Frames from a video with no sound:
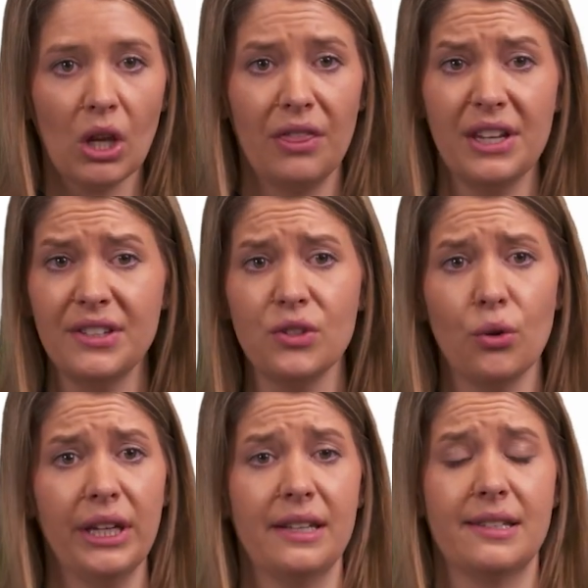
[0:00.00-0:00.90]
This is
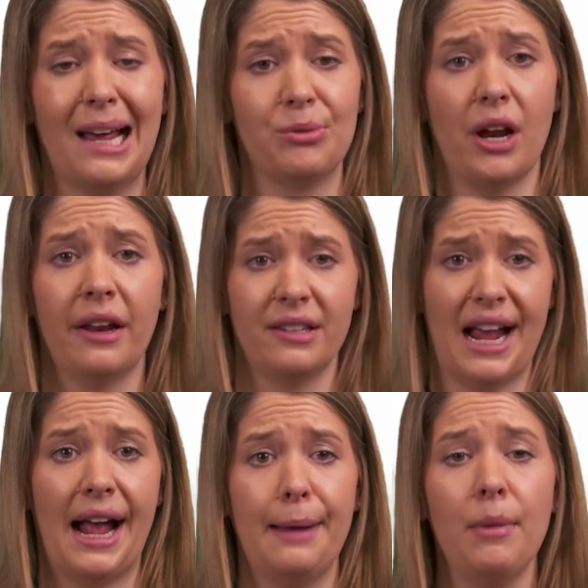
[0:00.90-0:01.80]
only a snapshot in
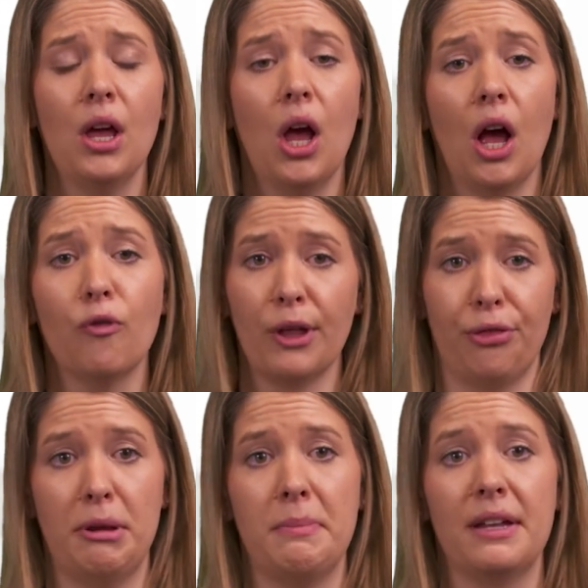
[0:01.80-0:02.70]
time of what
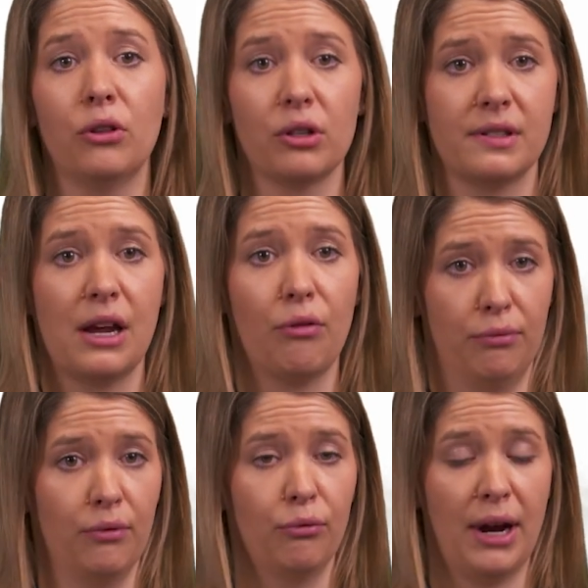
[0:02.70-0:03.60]
three mid looks like
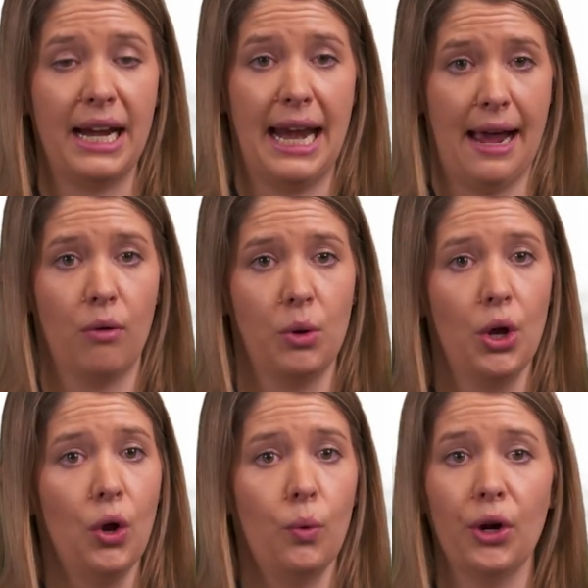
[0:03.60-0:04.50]
right now.
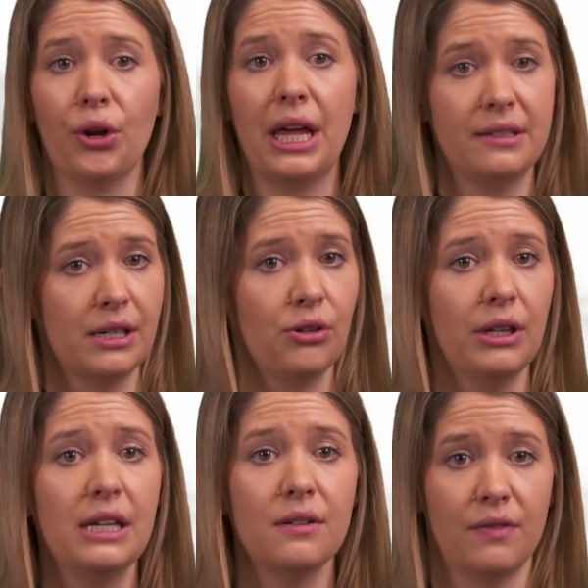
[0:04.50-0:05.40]
We are
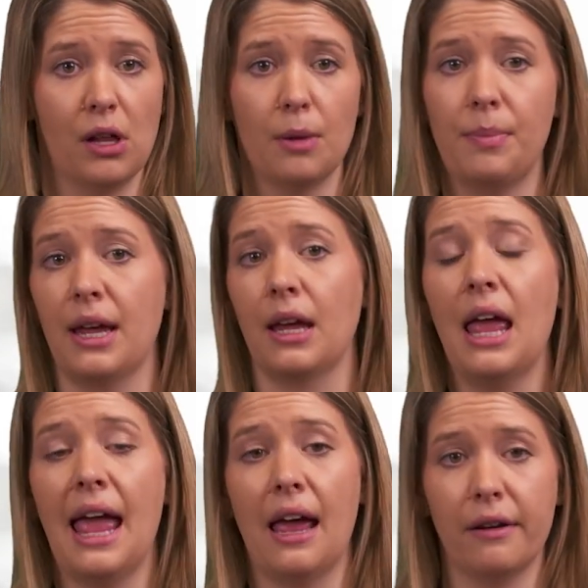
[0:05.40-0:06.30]
continually developing
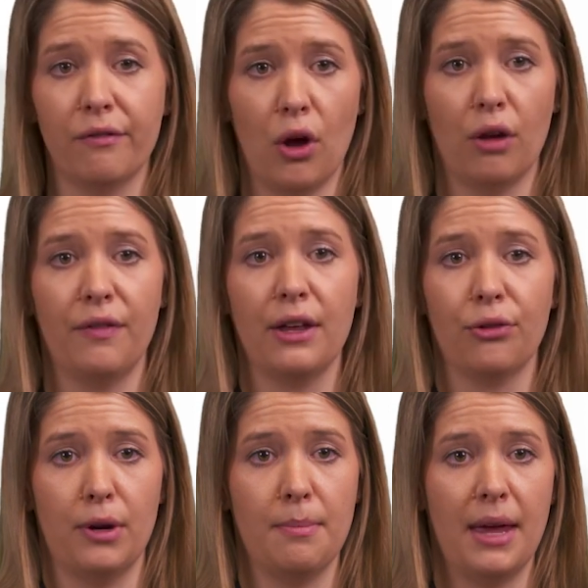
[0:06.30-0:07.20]
and evolving
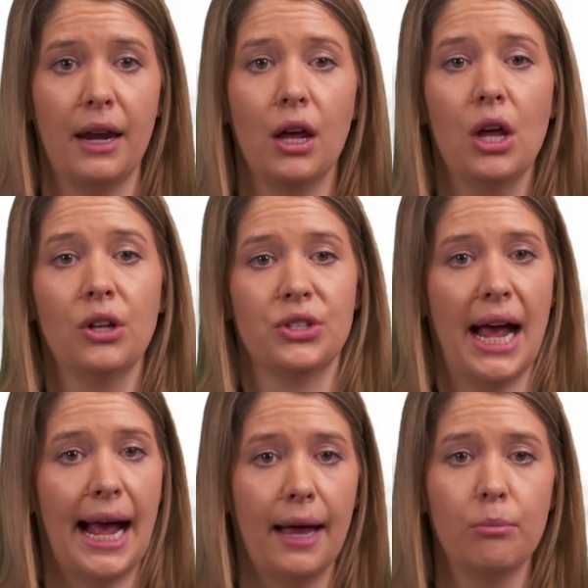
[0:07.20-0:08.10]
three mid
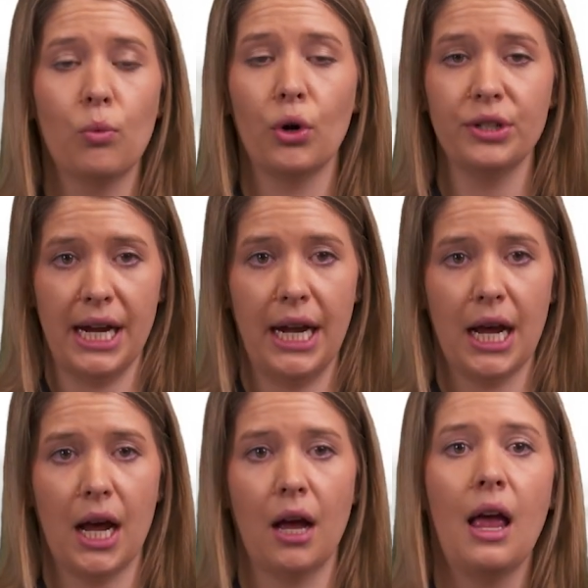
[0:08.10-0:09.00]
to add more
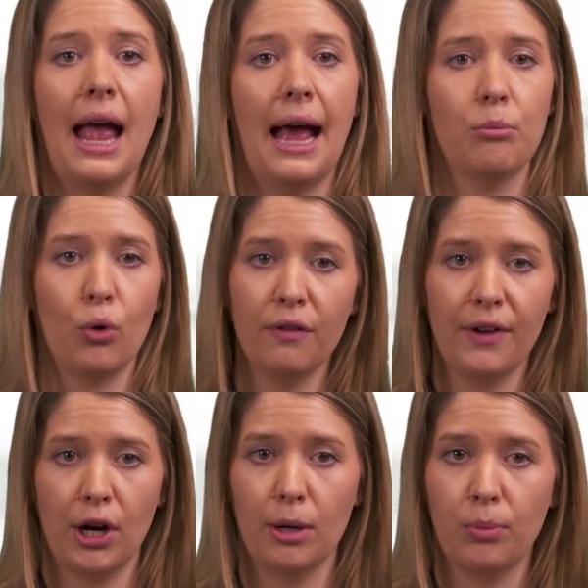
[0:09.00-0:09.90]
data, add more
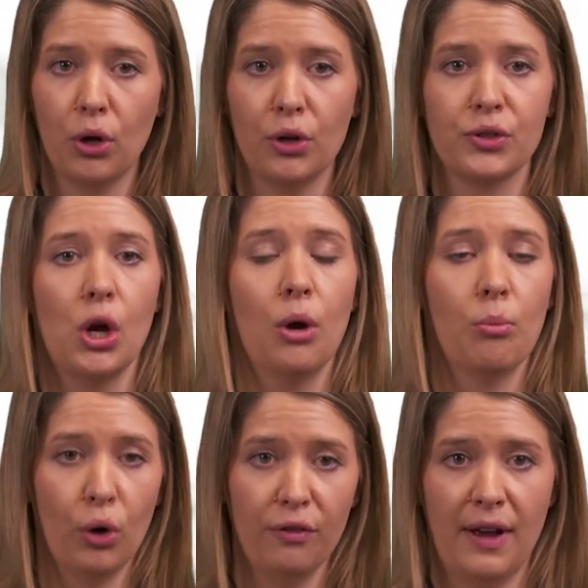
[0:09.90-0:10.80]
variables,
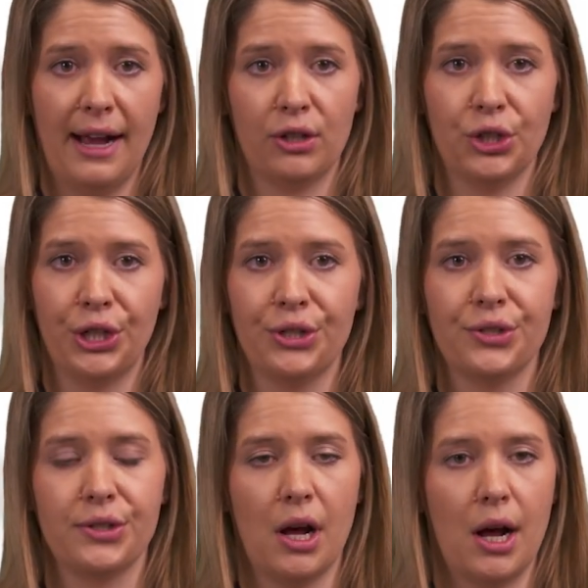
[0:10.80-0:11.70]
more
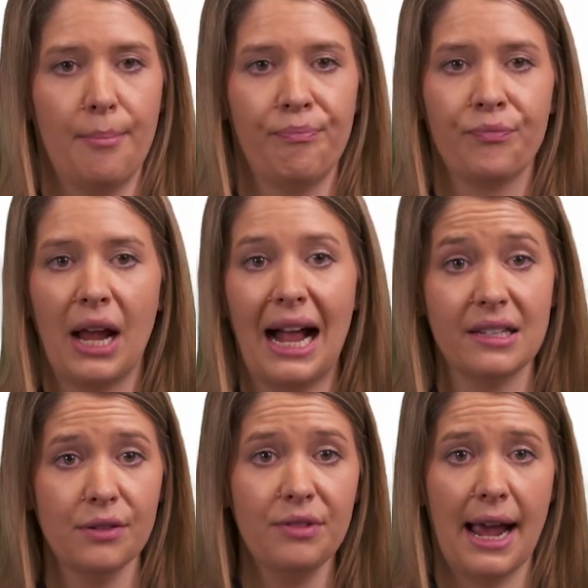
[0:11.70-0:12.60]
factors. Um,
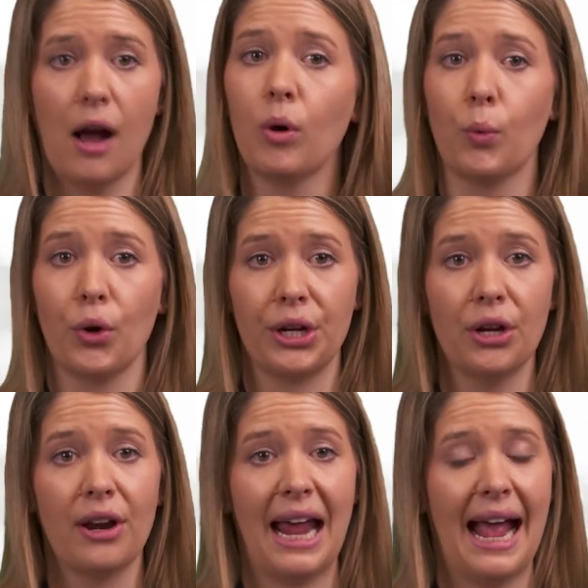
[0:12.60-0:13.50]
as of now, we're
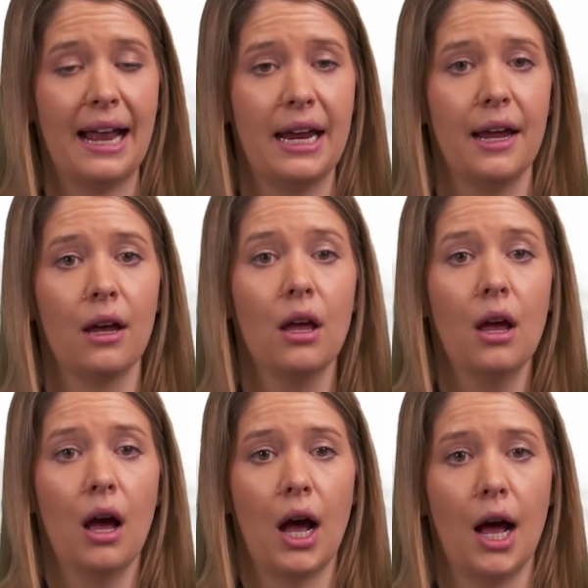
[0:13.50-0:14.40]
working on adding
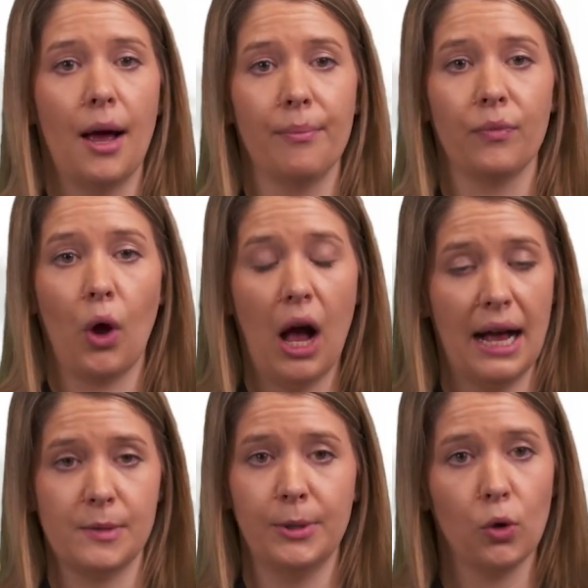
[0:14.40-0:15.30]
um,
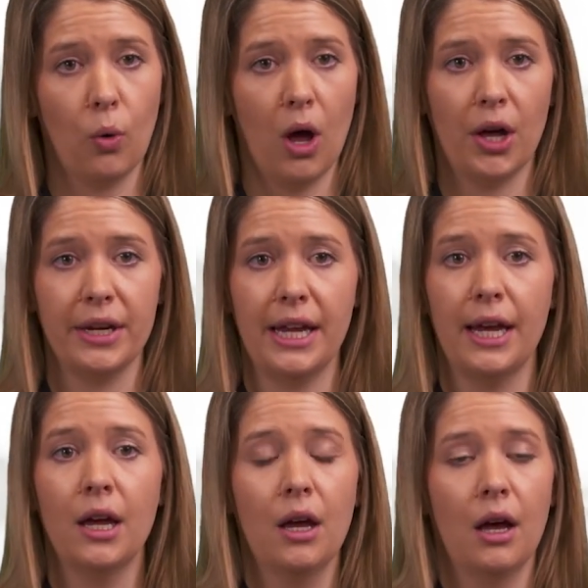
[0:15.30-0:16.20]
hospital
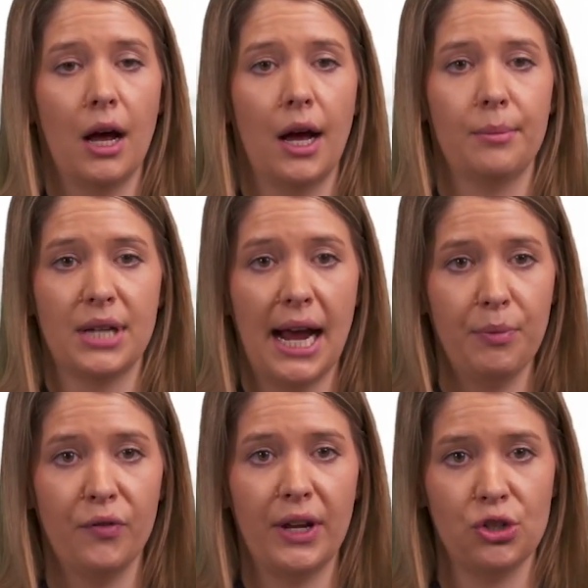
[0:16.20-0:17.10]
quality, um,
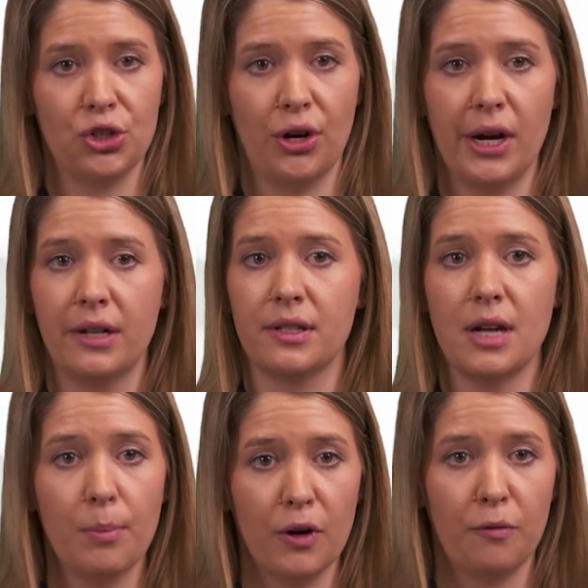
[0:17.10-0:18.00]
type of insurance,
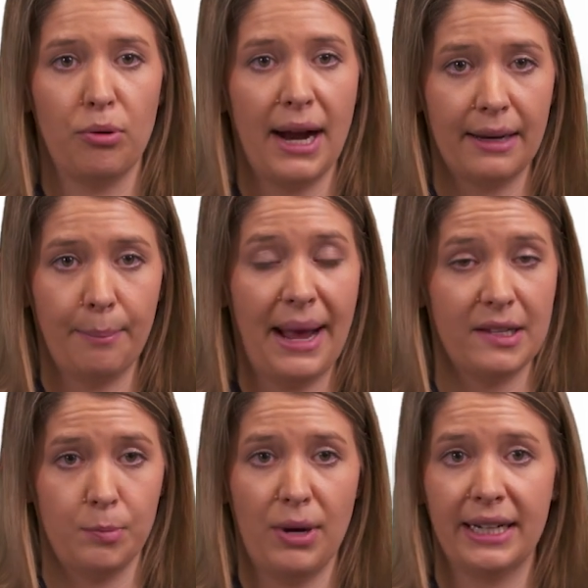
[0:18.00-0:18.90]
number of preg
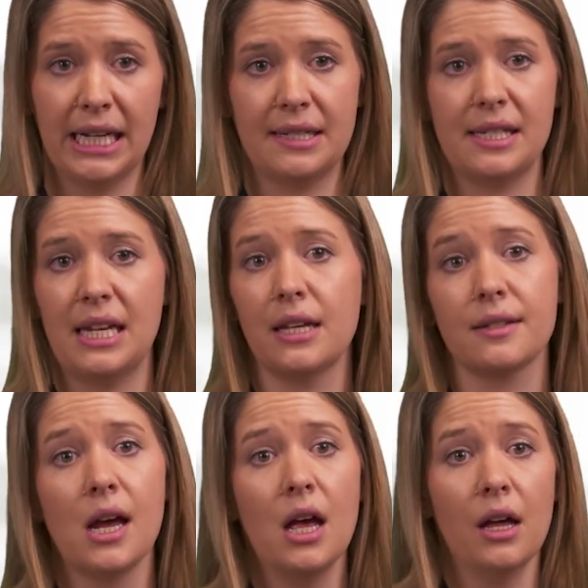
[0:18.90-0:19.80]
past
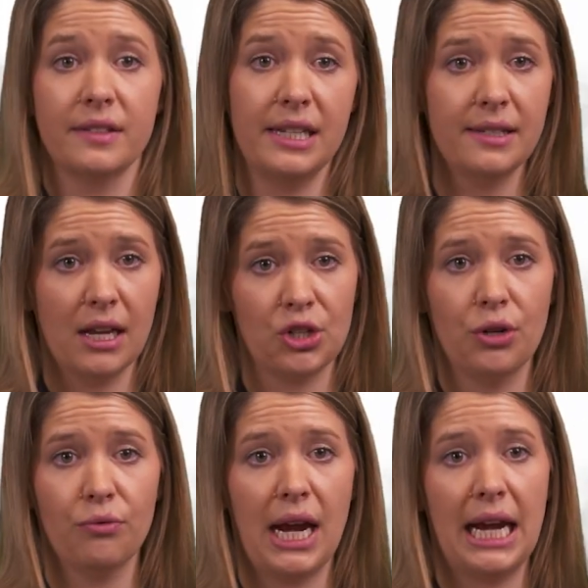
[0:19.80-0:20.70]
pregnancies, C
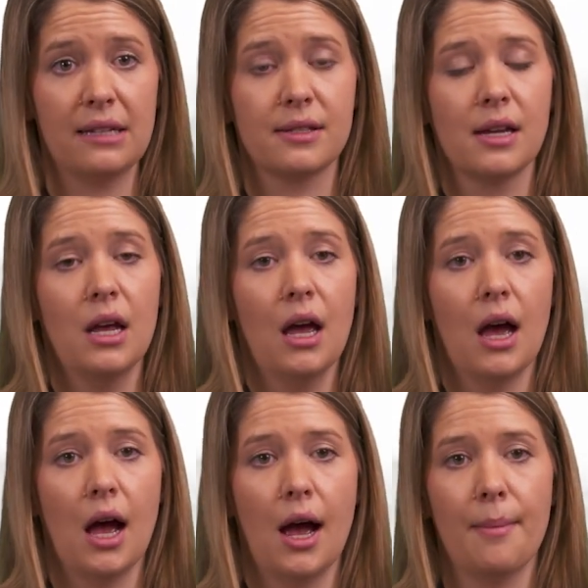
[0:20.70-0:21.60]
section rates,
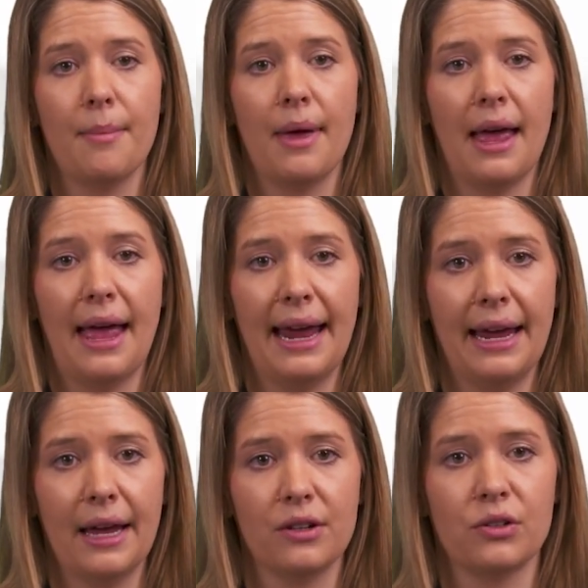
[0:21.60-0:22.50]
um,
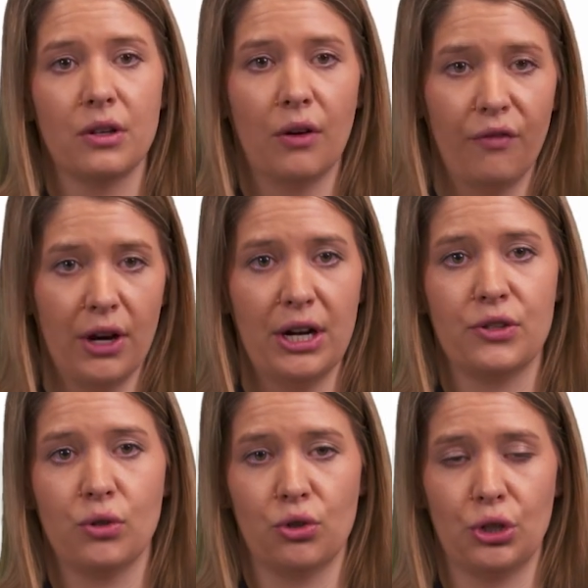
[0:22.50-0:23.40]
and
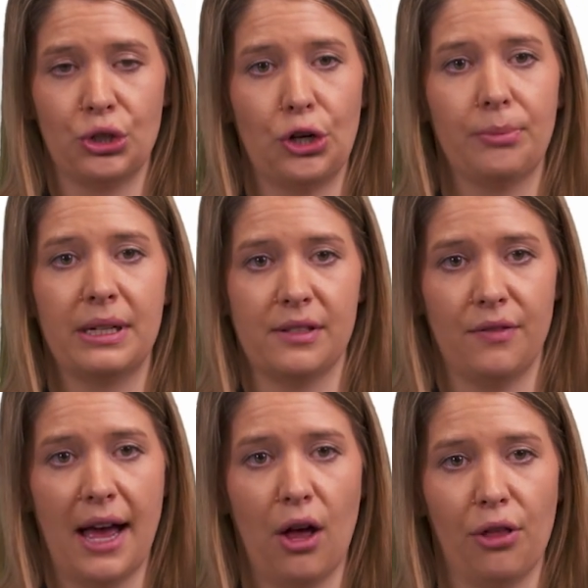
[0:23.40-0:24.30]
various social determinants of
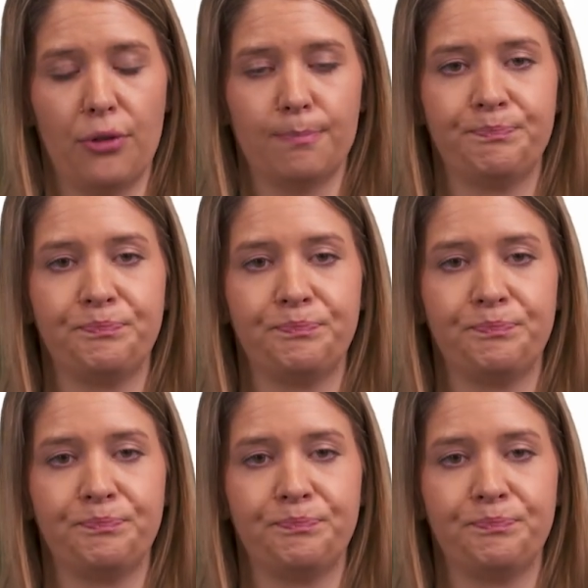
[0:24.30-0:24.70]
health.